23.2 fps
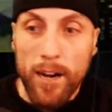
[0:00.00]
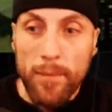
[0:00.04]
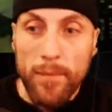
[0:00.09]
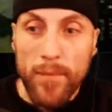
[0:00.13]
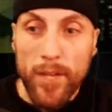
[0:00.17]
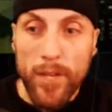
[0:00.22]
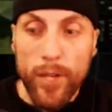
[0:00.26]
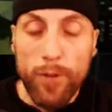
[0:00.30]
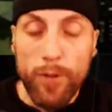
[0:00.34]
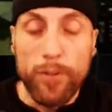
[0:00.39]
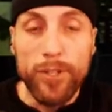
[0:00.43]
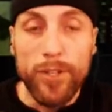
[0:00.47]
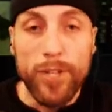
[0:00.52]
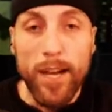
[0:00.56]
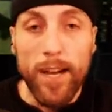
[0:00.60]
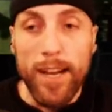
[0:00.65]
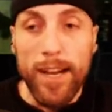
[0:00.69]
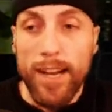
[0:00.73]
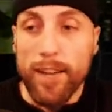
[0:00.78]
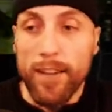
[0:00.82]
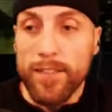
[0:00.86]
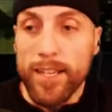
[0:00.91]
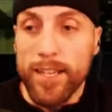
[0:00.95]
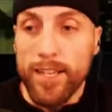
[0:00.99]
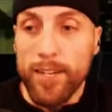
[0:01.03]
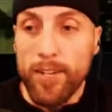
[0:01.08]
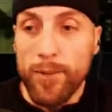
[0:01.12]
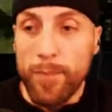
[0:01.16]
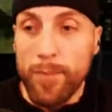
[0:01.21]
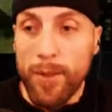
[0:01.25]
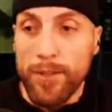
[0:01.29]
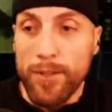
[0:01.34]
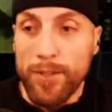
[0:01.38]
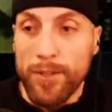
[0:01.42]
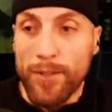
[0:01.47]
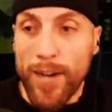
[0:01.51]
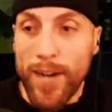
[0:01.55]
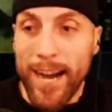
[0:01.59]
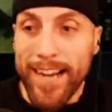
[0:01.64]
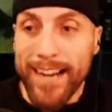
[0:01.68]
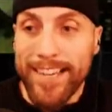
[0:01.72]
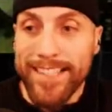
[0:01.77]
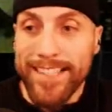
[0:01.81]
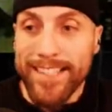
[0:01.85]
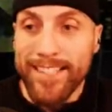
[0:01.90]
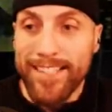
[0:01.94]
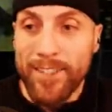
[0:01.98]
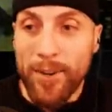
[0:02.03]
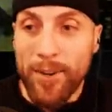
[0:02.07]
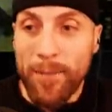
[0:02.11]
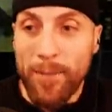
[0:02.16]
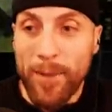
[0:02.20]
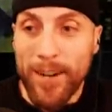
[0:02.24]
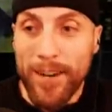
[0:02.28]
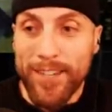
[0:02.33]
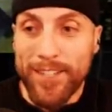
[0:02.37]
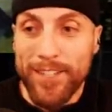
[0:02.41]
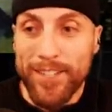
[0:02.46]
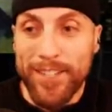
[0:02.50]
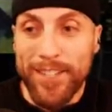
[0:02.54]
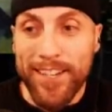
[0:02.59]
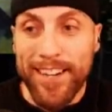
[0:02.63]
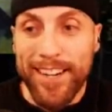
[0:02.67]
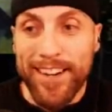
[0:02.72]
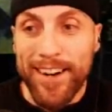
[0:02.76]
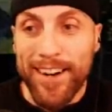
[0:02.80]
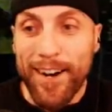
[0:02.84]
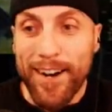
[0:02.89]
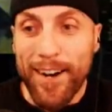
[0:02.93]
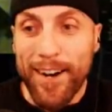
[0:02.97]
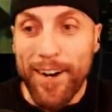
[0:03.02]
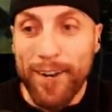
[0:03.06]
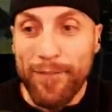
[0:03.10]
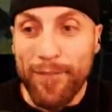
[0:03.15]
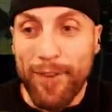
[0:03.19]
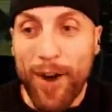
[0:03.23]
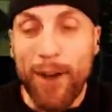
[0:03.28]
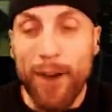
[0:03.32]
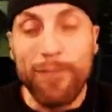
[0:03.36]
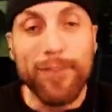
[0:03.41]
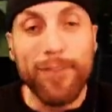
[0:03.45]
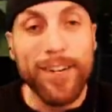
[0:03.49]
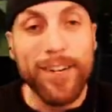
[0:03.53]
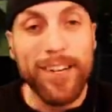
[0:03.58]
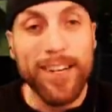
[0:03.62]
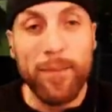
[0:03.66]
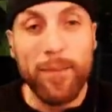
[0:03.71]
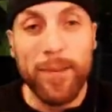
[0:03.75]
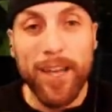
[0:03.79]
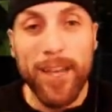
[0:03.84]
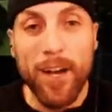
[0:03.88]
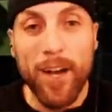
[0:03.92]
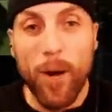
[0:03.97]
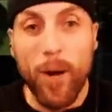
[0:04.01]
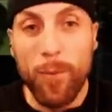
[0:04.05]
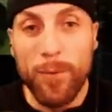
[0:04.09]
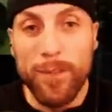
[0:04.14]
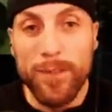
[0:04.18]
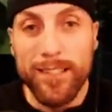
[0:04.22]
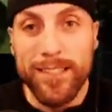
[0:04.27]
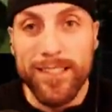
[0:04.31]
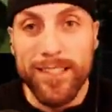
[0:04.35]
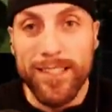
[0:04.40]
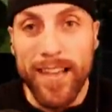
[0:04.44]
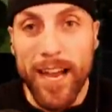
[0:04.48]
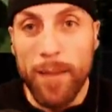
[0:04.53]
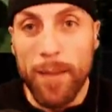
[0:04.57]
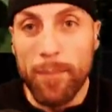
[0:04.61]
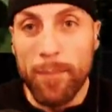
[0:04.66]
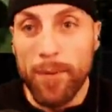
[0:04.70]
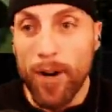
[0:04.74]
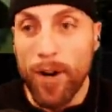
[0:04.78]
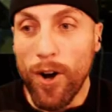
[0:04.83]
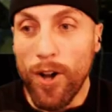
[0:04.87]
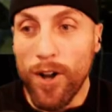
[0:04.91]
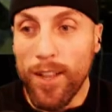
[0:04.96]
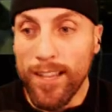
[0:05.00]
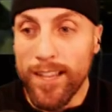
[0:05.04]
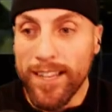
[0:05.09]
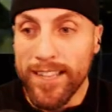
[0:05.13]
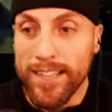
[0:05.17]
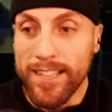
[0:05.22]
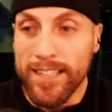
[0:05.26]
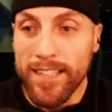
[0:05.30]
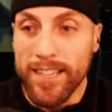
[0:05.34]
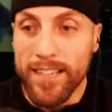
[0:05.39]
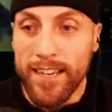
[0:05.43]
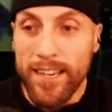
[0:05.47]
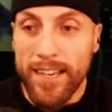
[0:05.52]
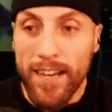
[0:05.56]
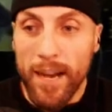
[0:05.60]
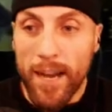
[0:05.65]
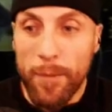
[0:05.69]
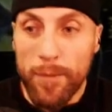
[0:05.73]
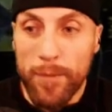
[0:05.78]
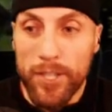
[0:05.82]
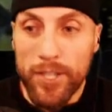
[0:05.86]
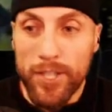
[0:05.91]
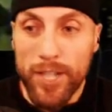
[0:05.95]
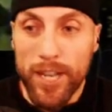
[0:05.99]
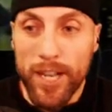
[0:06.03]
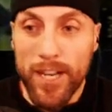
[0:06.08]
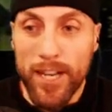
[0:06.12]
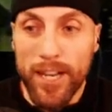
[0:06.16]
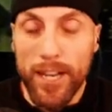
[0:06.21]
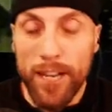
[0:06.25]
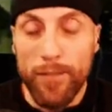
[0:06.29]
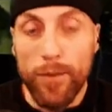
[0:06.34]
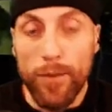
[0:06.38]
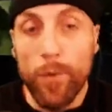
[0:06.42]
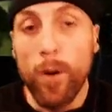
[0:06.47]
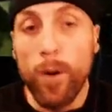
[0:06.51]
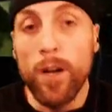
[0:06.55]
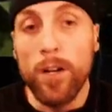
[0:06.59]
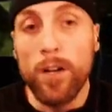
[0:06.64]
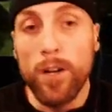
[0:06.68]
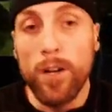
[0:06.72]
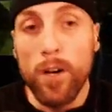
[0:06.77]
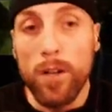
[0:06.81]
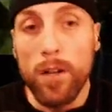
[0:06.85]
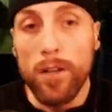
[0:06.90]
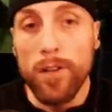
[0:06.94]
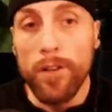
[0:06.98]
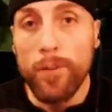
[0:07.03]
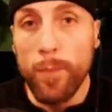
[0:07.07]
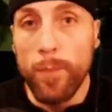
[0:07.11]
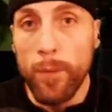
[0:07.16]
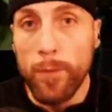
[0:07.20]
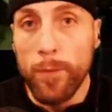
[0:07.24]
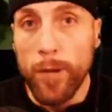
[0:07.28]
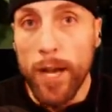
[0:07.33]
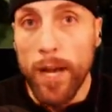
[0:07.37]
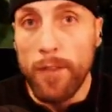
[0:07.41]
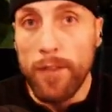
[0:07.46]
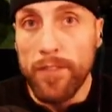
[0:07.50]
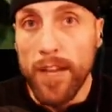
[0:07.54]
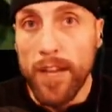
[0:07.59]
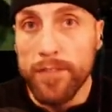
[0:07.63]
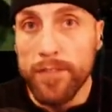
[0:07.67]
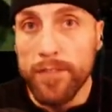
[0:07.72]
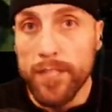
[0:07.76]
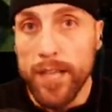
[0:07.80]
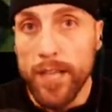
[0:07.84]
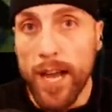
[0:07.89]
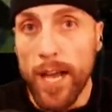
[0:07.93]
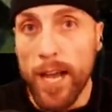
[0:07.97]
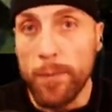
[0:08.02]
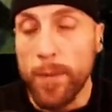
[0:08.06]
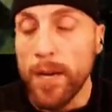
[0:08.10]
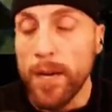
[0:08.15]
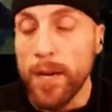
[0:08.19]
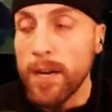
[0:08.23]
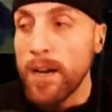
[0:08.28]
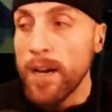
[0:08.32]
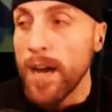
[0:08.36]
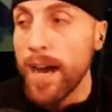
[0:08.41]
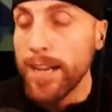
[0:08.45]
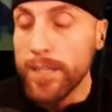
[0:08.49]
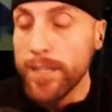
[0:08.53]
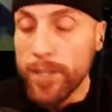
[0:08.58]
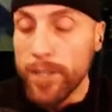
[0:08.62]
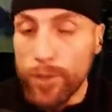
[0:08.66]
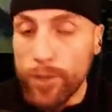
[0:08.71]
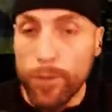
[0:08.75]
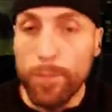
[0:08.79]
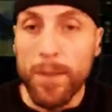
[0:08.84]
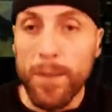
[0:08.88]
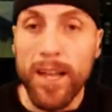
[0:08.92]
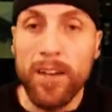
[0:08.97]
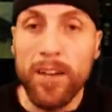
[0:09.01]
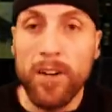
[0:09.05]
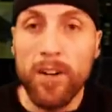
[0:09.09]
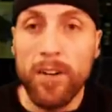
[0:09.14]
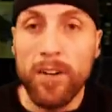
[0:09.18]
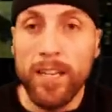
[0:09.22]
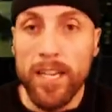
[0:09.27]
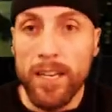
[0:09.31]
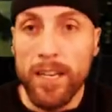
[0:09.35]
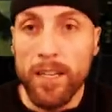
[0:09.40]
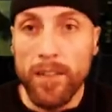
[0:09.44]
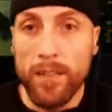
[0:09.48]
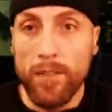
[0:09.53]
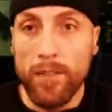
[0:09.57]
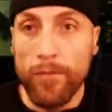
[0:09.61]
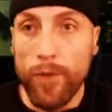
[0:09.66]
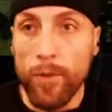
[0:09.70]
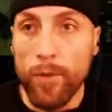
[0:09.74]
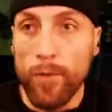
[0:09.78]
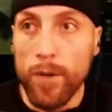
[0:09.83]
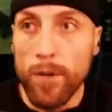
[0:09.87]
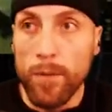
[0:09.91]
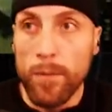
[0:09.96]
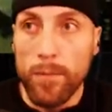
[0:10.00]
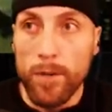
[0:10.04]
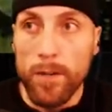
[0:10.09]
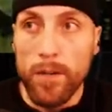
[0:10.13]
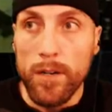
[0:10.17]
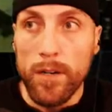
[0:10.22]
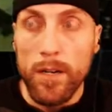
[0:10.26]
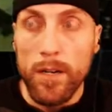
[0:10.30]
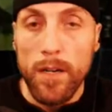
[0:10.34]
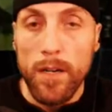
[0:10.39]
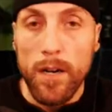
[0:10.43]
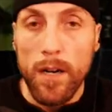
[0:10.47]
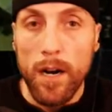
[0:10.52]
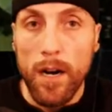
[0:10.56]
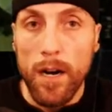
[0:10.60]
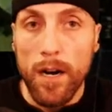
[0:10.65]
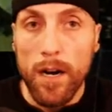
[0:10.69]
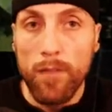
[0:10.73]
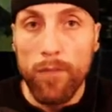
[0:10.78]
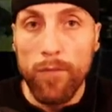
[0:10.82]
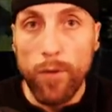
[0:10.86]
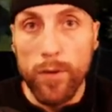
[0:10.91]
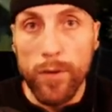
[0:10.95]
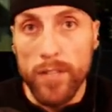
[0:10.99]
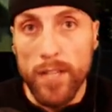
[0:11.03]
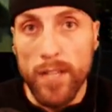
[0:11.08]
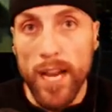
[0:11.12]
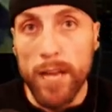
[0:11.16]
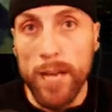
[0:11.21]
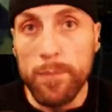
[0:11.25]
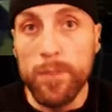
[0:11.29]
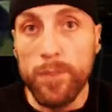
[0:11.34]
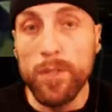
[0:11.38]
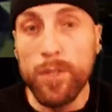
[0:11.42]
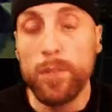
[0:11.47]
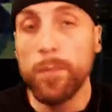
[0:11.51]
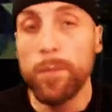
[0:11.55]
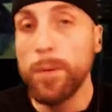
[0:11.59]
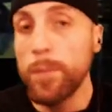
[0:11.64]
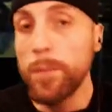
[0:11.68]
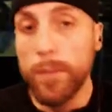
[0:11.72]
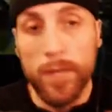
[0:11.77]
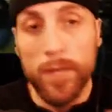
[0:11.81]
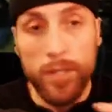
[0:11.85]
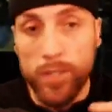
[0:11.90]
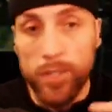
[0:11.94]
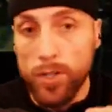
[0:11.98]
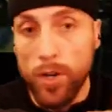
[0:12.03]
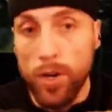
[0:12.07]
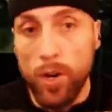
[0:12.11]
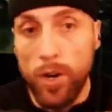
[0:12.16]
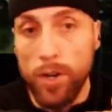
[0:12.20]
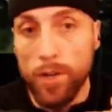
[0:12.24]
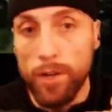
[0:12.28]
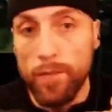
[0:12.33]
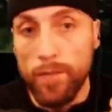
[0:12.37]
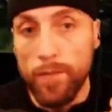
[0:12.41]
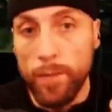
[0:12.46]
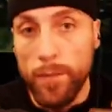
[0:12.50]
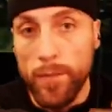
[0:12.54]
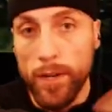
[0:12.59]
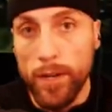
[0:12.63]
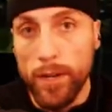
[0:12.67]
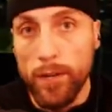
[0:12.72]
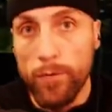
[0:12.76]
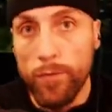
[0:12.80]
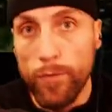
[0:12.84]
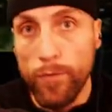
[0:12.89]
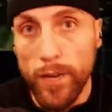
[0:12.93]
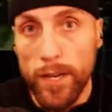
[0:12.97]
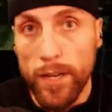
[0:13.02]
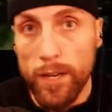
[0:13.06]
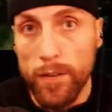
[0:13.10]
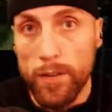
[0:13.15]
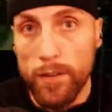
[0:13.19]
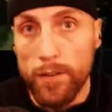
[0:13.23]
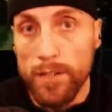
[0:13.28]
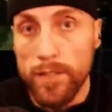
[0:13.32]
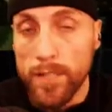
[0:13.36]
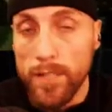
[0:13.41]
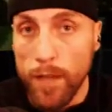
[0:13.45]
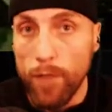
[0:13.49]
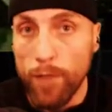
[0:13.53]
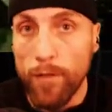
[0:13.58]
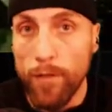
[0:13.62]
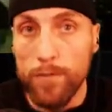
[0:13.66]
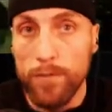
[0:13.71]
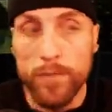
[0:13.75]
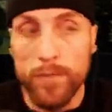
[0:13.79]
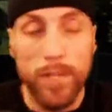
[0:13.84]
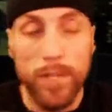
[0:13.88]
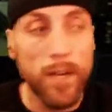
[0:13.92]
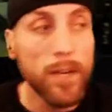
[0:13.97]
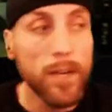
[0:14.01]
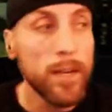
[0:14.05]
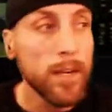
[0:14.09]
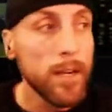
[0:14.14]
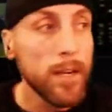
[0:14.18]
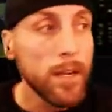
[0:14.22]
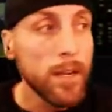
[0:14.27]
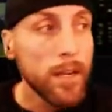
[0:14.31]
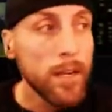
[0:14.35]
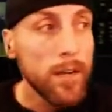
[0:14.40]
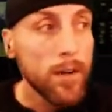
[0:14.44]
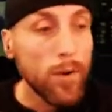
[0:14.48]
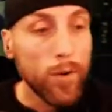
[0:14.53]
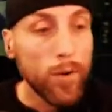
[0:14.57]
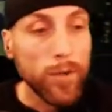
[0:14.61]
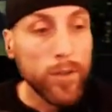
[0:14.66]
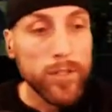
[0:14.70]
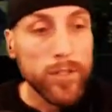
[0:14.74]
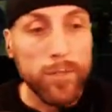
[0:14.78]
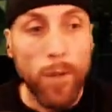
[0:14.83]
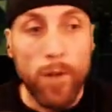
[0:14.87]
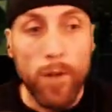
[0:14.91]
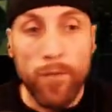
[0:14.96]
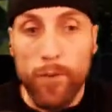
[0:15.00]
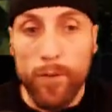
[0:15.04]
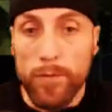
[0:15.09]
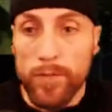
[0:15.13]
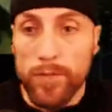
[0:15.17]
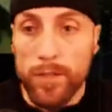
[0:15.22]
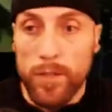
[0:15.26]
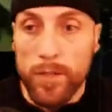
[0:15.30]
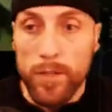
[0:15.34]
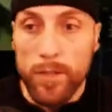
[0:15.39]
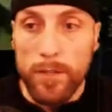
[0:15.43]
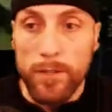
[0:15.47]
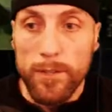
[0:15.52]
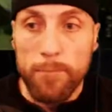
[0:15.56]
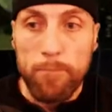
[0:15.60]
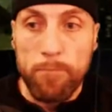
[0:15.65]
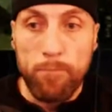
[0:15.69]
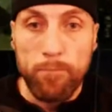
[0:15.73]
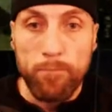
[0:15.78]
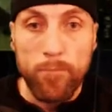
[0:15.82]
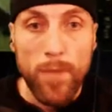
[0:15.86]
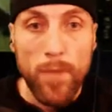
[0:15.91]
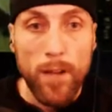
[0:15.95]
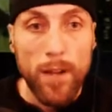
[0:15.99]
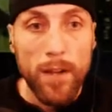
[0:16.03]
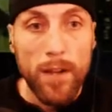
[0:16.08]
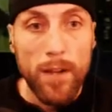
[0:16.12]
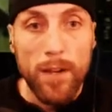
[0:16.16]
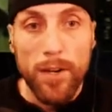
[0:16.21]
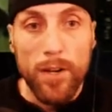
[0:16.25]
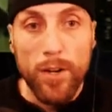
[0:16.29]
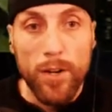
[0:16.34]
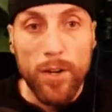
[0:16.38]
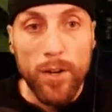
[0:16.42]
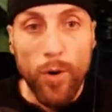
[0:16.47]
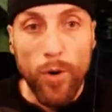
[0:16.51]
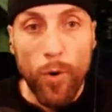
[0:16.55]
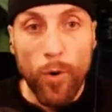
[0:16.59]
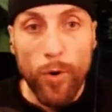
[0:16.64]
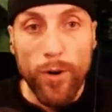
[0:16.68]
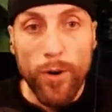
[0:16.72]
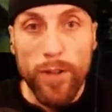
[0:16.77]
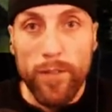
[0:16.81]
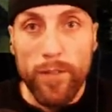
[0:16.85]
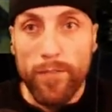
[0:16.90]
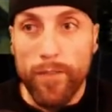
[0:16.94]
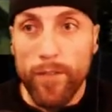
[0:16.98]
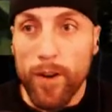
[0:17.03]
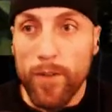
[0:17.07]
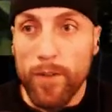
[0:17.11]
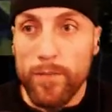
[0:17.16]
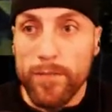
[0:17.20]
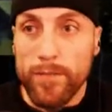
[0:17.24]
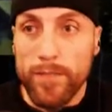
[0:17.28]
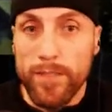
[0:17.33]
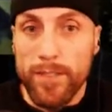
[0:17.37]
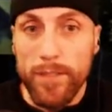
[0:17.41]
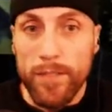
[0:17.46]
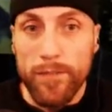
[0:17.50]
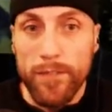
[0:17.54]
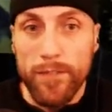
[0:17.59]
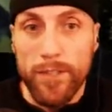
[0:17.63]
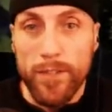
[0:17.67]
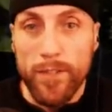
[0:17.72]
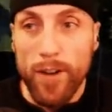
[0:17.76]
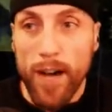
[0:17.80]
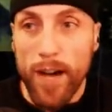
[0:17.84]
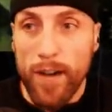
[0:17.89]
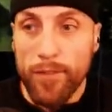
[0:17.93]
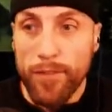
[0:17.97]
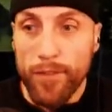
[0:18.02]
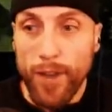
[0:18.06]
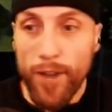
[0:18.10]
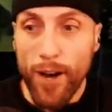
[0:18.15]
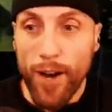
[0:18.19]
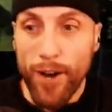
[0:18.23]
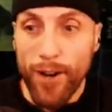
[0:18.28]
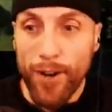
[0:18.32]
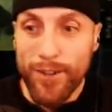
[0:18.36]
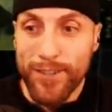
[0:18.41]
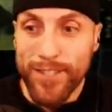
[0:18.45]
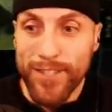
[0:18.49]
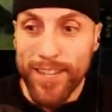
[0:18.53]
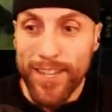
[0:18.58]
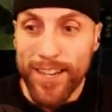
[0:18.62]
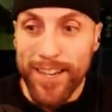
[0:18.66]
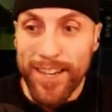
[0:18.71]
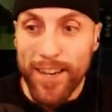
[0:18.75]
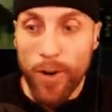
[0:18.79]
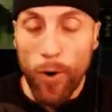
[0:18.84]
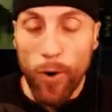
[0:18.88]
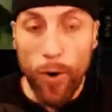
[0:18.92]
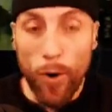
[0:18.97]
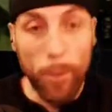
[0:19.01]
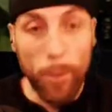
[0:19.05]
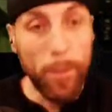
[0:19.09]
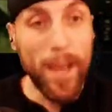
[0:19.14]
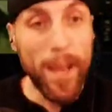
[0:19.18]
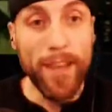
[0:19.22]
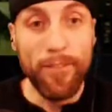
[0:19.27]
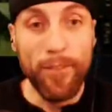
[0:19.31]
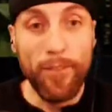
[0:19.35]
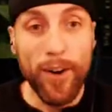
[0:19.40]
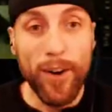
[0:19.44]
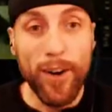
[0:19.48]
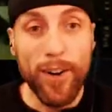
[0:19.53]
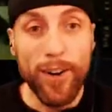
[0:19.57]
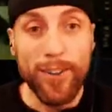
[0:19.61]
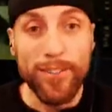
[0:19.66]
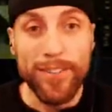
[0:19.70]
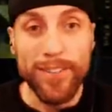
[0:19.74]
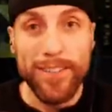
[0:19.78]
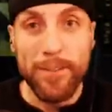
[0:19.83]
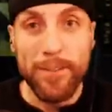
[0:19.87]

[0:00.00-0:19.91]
Huge shout out. Thank you, Mother Dragon, so much. For offering to give me help with the Skype call-ins. I appreciate it. If you want to call in, remember, you have to have Skype. I do plan on getting the phone number for Skype so that people can just call in from their regular cell phones or smartphones or corded phones, if you still have those, or a payphone.